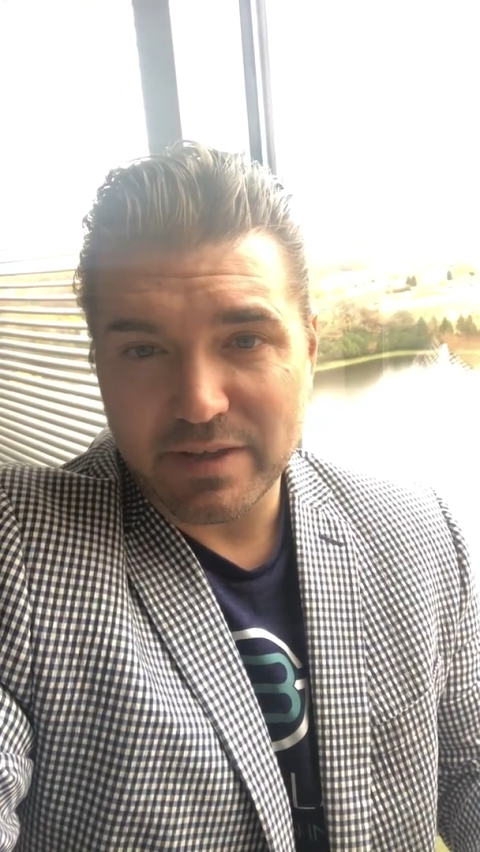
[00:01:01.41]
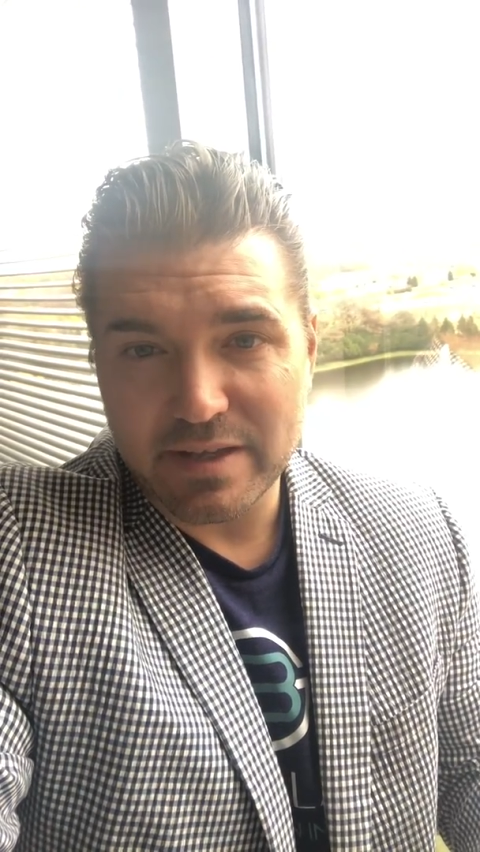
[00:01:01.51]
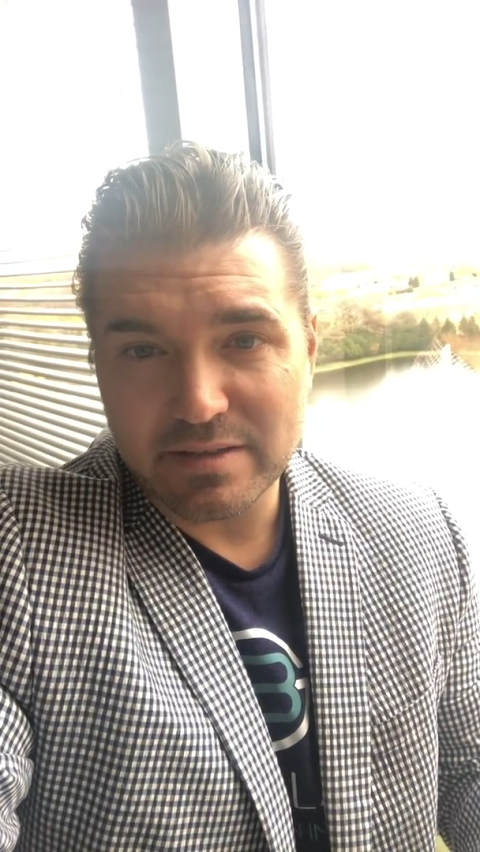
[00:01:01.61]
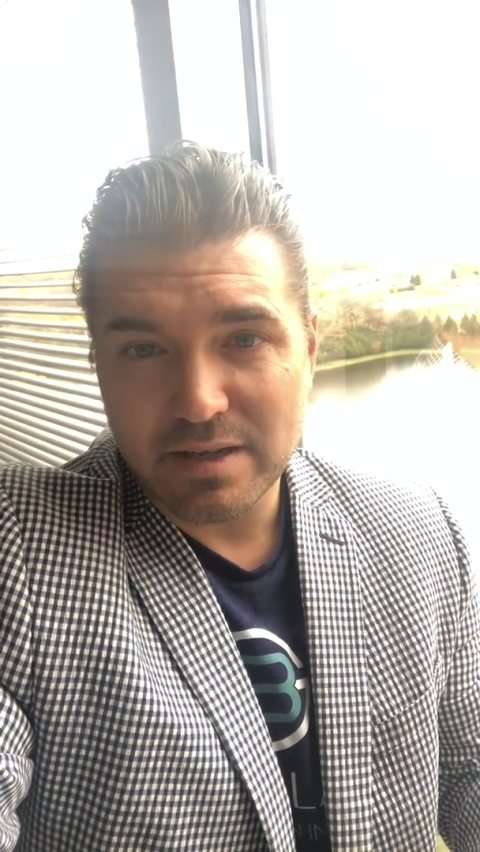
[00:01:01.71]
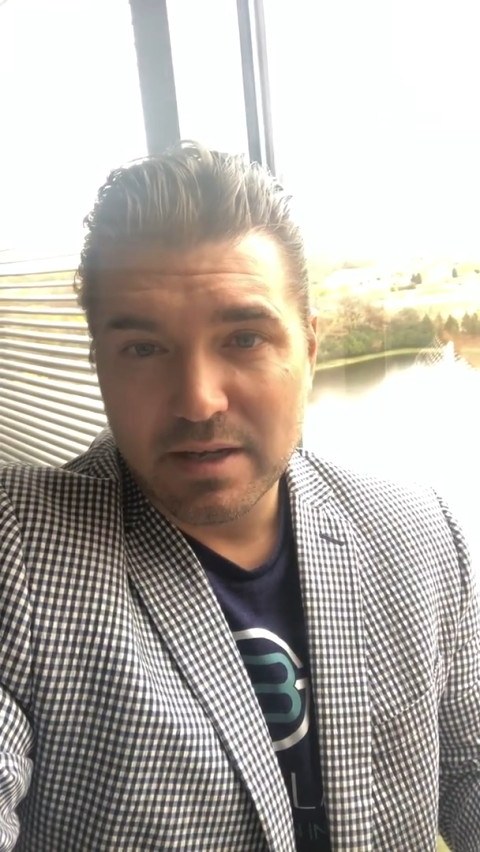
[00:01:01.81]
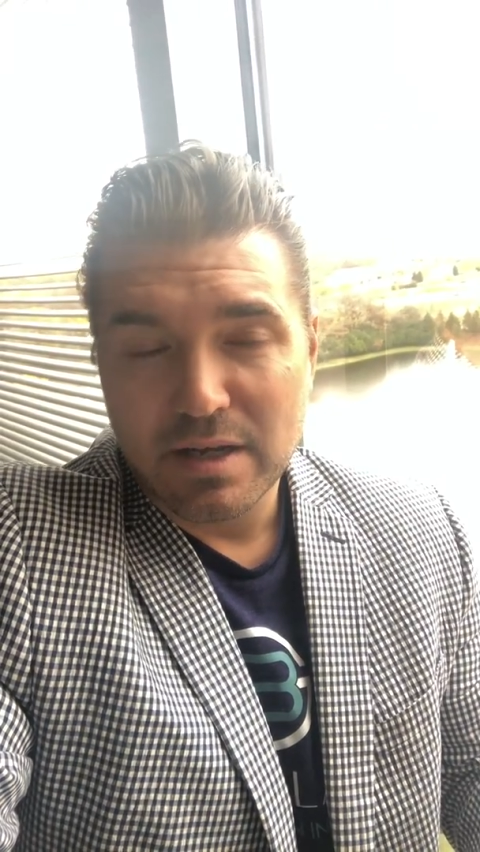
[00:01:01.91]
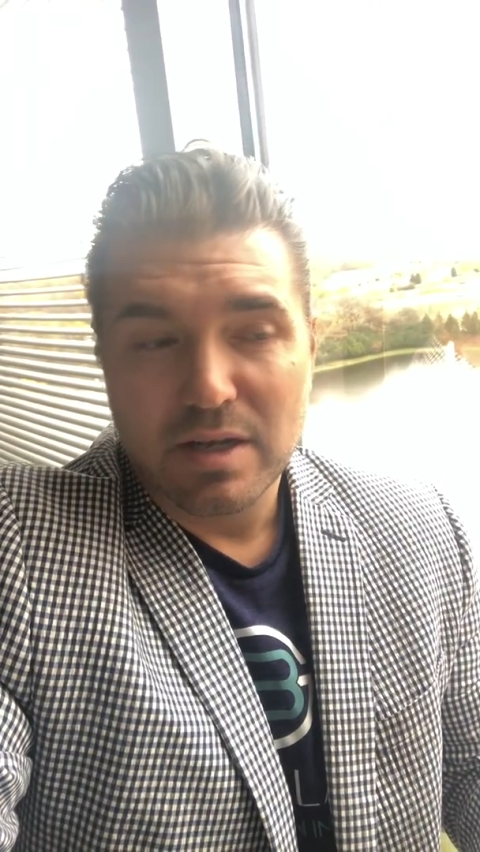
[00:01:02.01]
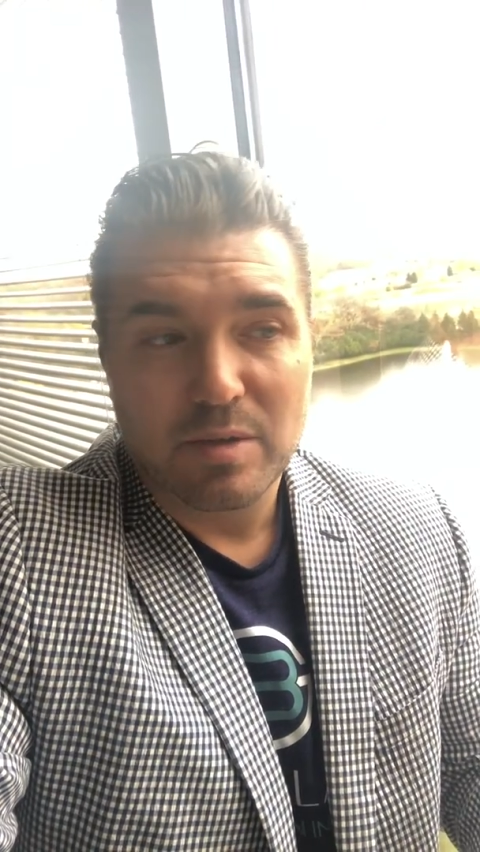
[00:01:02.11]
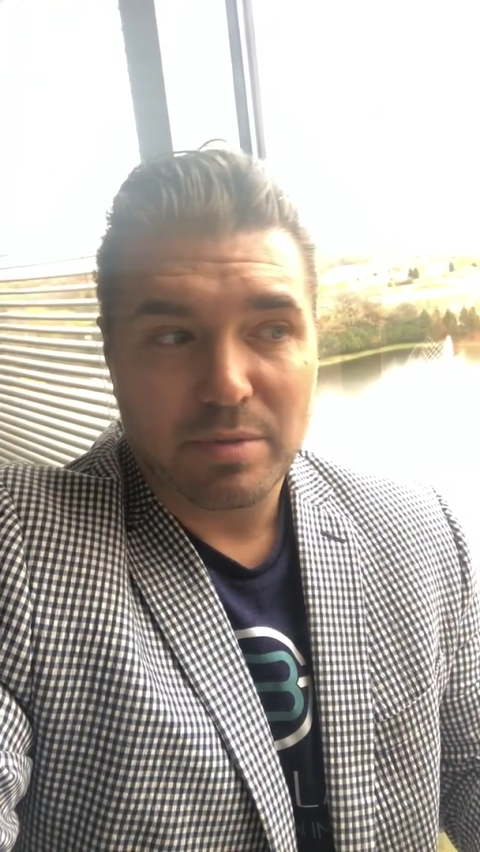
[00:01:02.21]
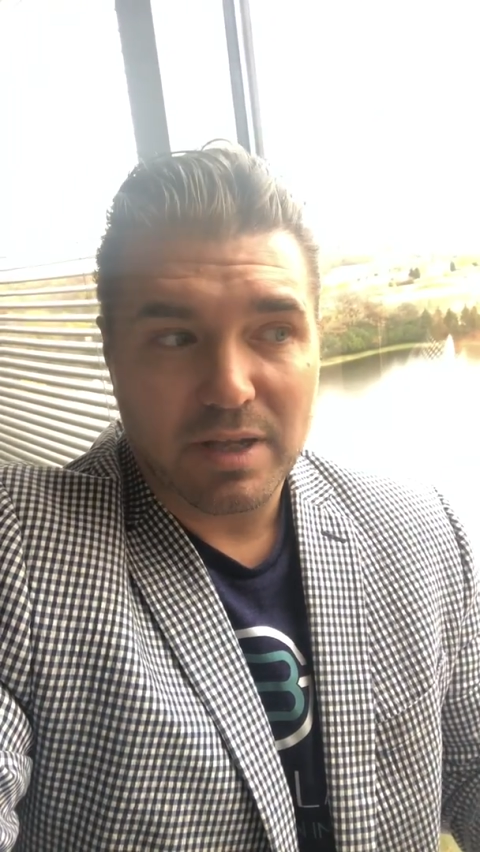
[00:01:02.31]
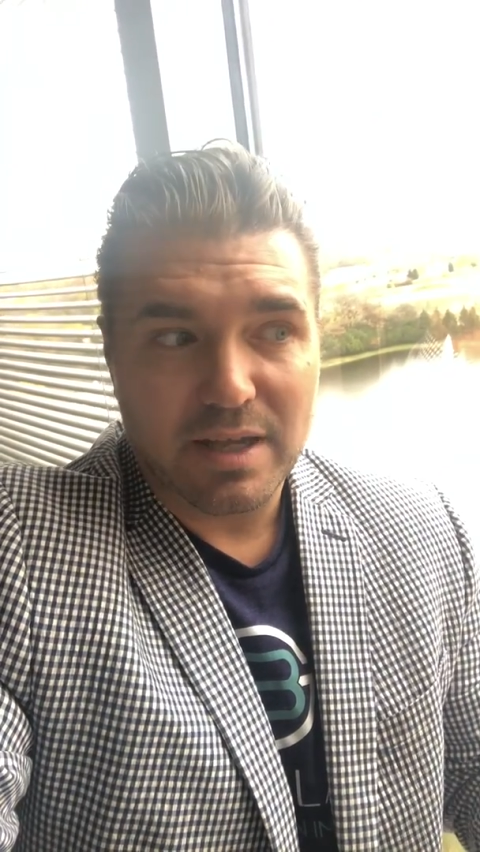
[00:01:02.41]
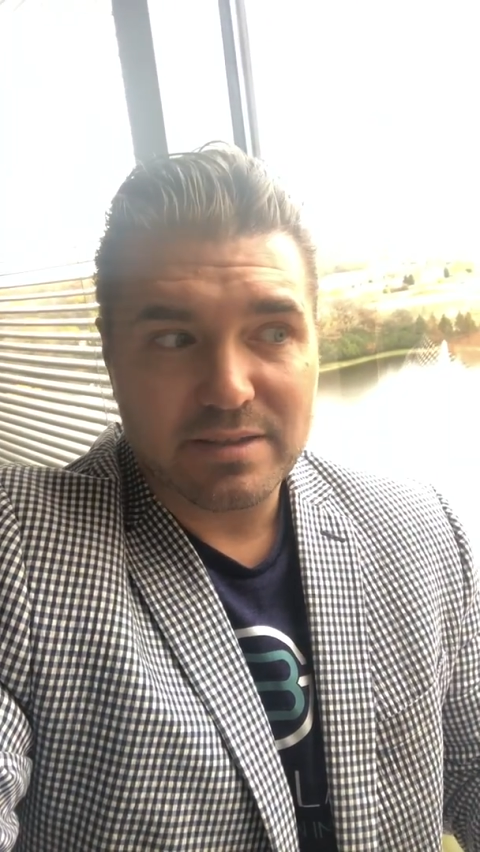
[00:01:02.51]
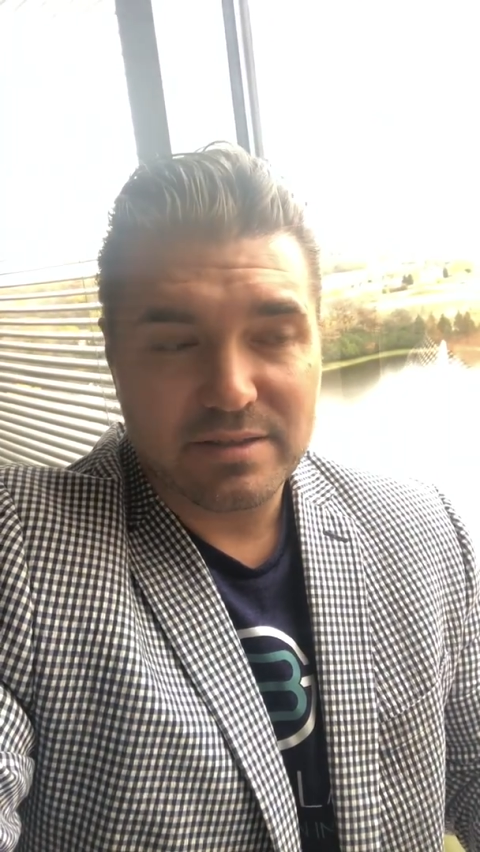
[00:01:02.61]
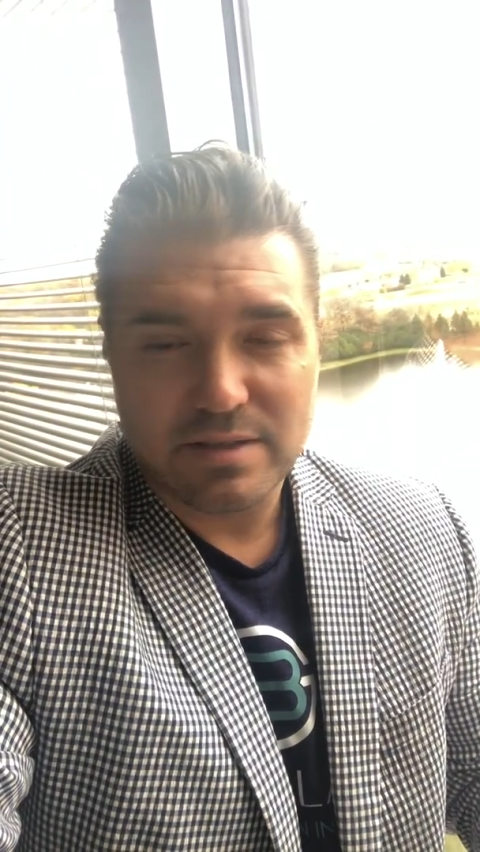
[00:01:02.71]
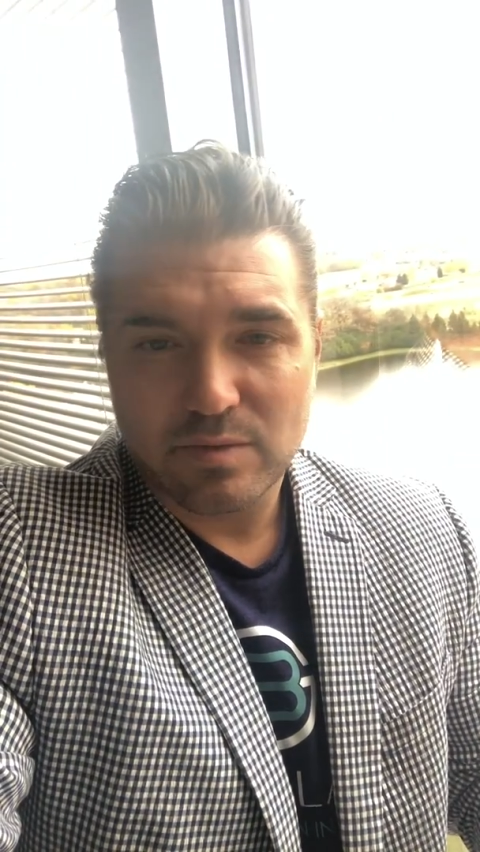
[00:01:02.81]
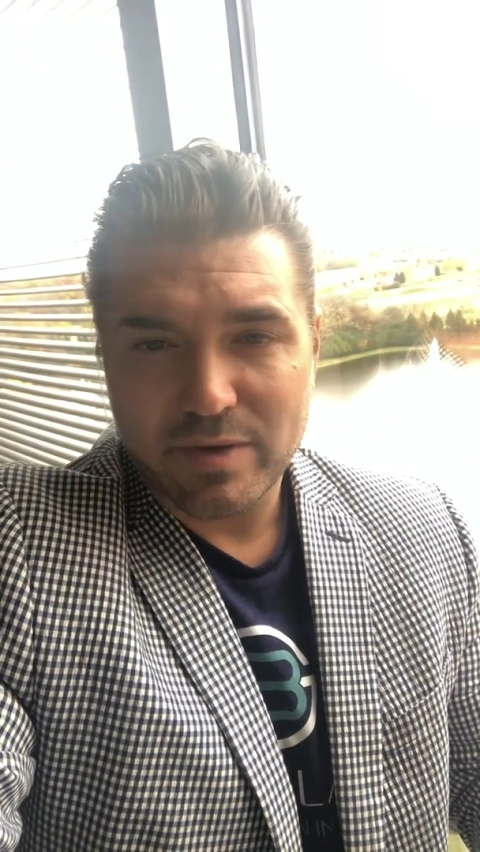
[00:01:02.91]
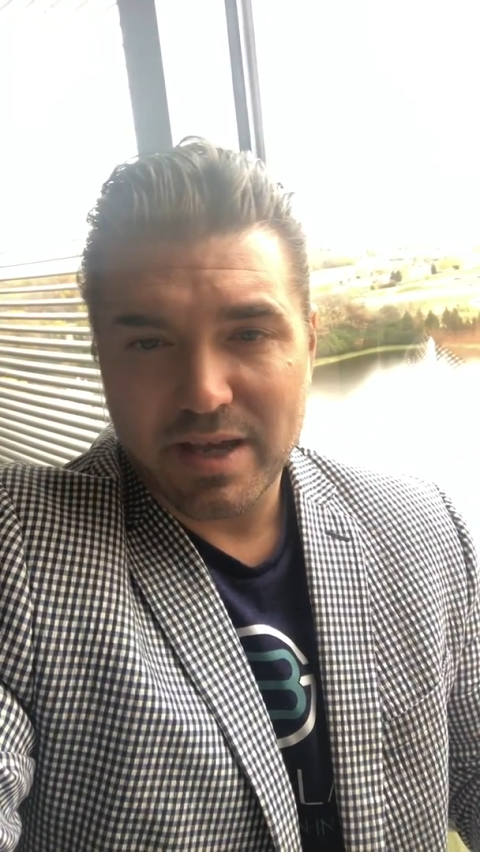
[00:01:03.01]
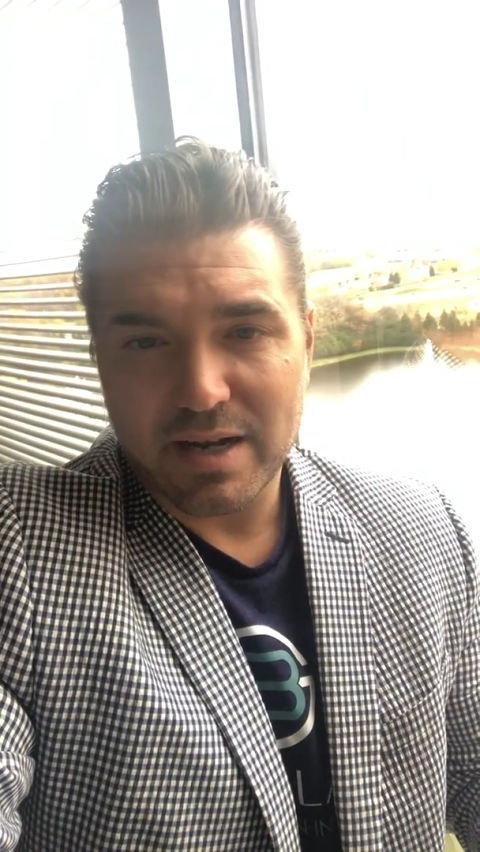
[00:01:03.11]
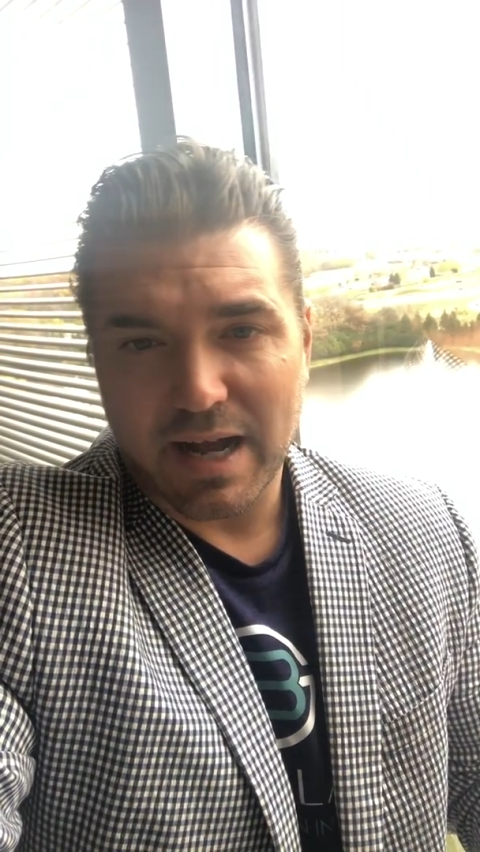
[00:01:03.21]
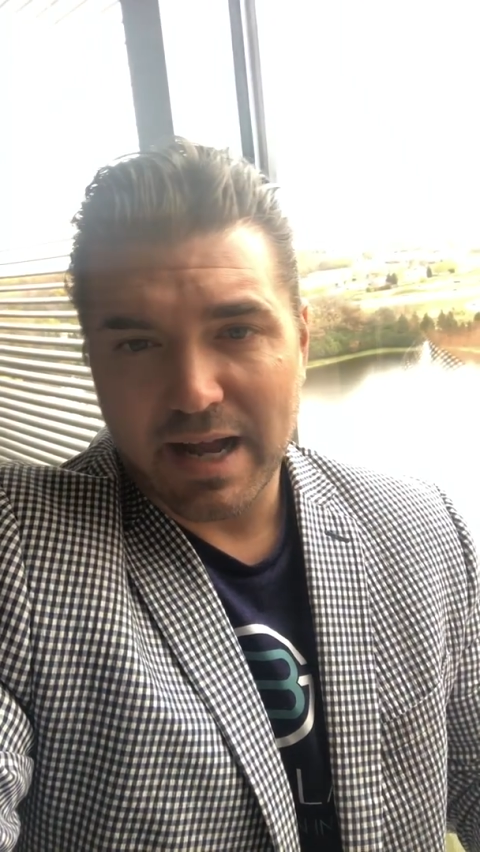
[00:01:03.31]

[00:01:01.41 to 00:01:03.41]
fees. Plus, we hit